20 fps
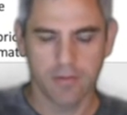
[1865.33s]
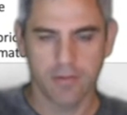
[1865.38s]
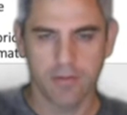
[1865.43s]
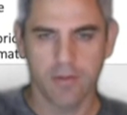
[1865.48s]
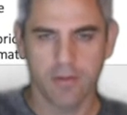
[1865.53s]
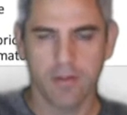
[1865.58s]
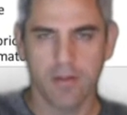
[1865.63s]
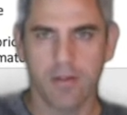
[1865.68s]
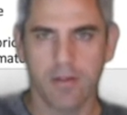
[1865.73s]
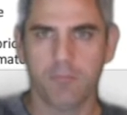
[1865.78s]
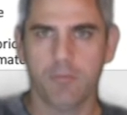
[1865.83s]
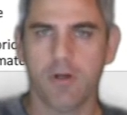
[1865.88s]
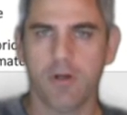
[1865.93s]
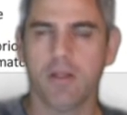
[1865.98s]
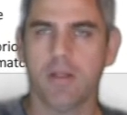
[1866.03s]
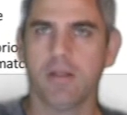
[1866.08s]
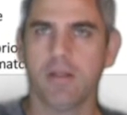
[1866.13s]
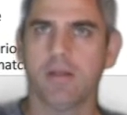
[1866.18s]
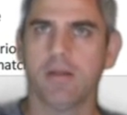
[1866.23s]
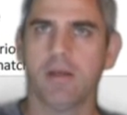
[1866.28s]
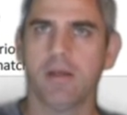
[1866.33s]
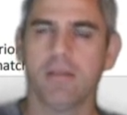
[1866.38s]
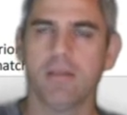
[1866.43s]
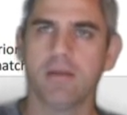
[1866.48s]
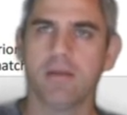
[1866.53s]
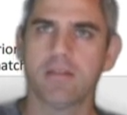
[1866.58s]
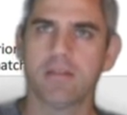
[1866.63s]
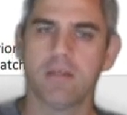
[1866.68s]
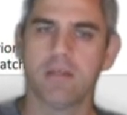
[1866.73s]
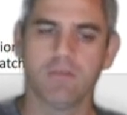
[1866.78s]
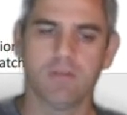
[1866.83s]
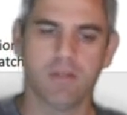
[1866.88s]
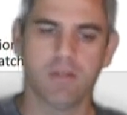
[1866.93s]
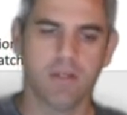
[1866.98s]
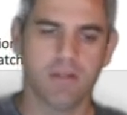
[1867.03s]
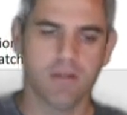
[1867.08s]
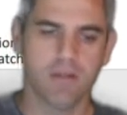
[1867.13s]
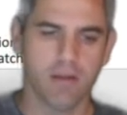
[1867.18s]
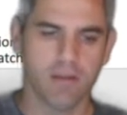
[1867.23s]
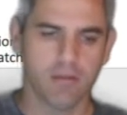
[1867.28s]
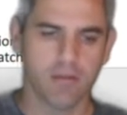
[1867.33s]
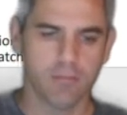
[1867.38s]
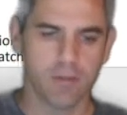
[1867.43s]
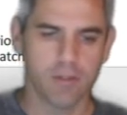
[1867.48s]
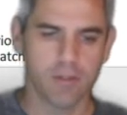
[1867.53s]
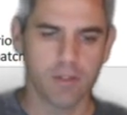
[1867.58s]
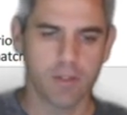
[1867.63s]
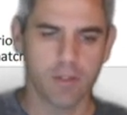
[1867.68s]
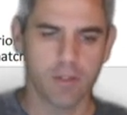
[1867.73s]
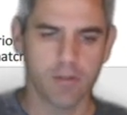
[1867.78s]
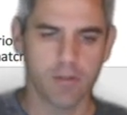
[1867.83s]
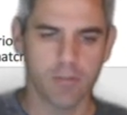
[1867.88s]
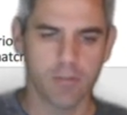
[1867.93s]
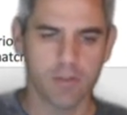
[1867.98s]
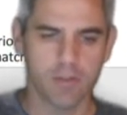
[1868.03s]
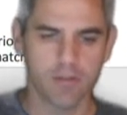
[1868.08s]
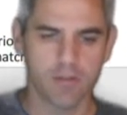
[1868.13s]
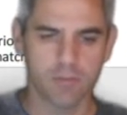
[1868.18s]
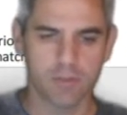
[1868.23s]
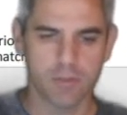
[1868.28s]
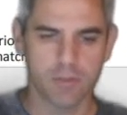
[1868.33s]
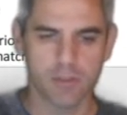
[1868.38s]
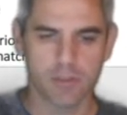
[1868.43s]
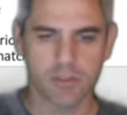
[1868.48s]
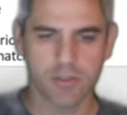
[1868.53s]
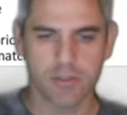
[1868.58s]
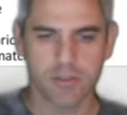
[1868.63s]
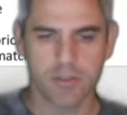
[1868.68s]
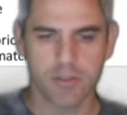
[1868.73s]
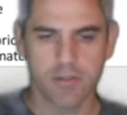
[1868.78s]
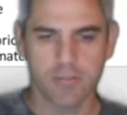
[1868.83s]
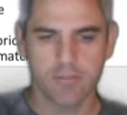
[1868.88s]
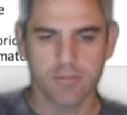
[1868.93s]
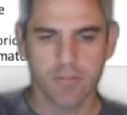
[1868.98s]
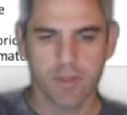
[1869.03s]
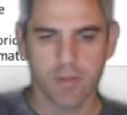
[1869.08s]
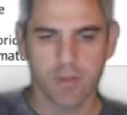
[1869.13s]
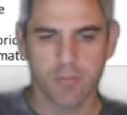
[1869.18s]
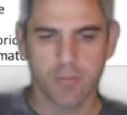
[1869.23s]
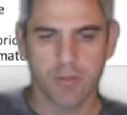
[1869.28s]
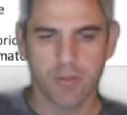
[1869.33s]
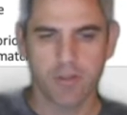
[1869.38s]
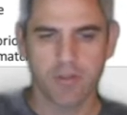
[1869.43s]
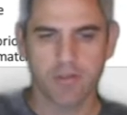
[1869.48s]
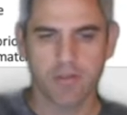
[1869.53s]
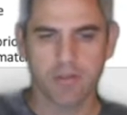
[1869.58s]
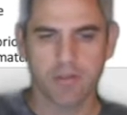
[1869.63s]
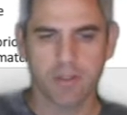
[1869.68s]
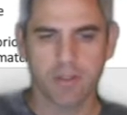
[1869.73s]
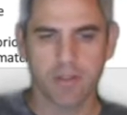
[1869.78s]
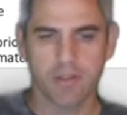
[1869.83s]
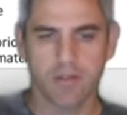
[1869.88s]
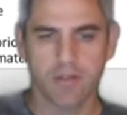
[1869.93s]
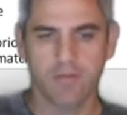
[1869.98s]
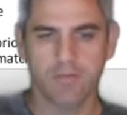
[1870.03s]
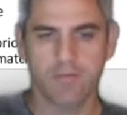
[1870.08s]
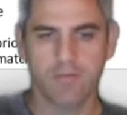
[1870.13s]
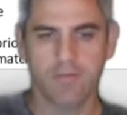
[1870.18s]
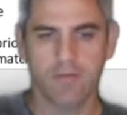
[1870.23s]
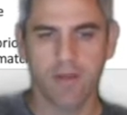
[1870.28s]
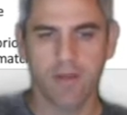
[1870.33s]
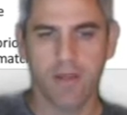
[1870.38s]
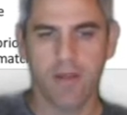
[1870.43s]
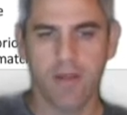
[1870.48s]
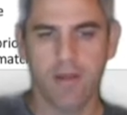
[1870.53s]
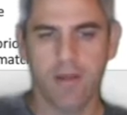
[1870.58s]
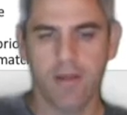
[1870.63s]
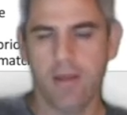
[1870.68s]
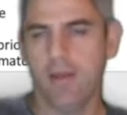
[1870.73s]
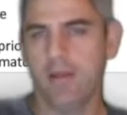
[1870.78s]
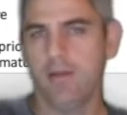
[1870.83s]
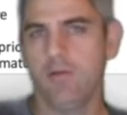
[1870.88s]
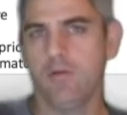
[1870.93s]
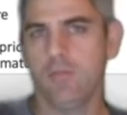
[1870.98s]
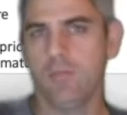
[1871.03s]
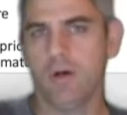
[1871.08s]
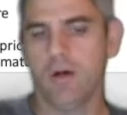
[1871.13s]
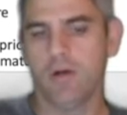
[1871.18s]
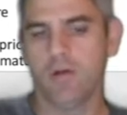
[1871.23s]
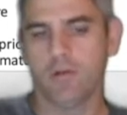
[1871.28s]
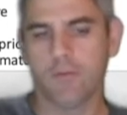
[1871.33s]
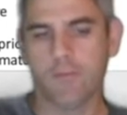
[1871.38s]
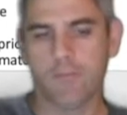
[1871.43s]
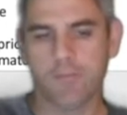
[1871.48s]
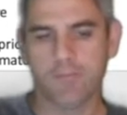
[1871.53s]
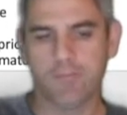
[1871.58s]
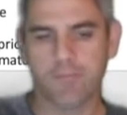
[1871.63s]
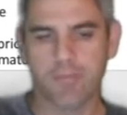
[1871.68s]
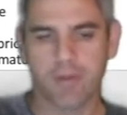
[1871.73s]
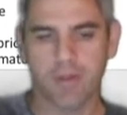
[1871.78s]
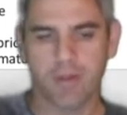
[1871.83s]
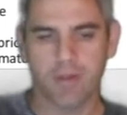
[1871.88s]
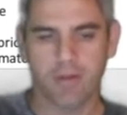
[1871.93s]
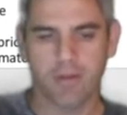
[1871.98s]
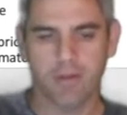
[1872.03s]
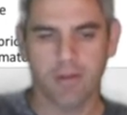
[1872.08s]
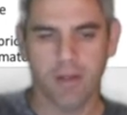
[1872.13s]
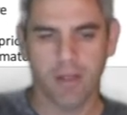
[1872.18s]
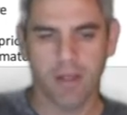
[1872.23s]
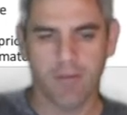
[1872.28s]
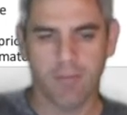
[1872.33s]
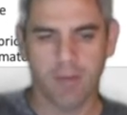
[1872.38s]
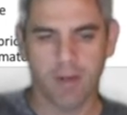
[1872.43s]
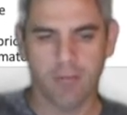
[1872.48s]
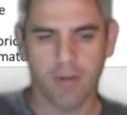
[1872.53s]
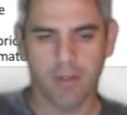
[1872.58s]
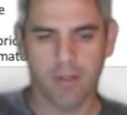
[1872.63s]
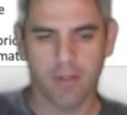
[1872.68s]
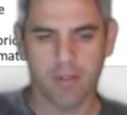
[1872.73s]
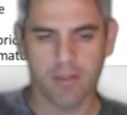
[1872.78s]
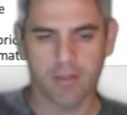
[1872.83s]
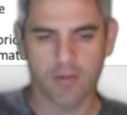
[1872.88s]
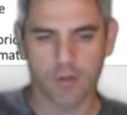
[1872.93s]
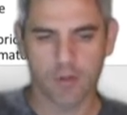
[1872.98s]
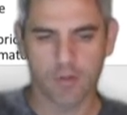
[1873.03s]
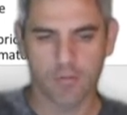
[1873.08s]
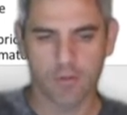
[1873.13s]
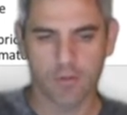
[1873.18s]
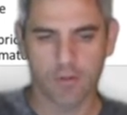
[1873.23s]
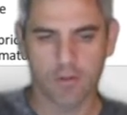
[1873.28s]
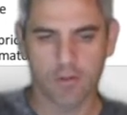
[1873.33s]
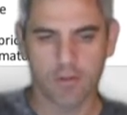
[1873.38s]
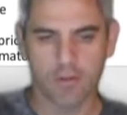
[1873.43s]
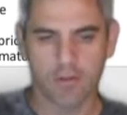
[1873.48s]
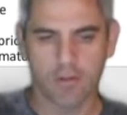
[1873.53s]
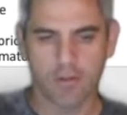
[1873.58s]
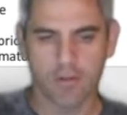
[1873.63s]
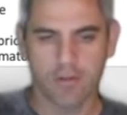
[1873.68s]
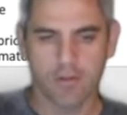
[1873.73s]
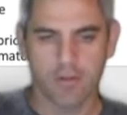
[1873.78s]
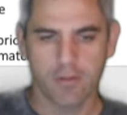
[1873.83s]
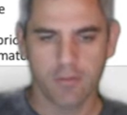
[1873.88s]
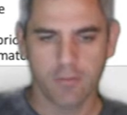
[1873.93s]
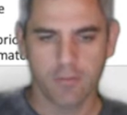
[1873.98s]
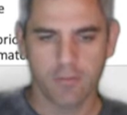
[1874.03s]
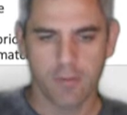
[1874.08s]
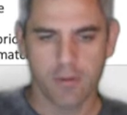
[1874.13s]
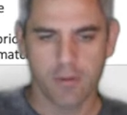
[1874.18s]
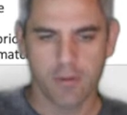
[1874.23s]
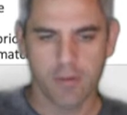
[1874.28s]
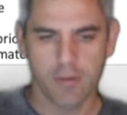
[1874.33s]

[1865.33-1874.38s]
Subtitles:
I'm running, I think, 17.3 code on my switch, but it's like AAA new model, and then I have my radius server with,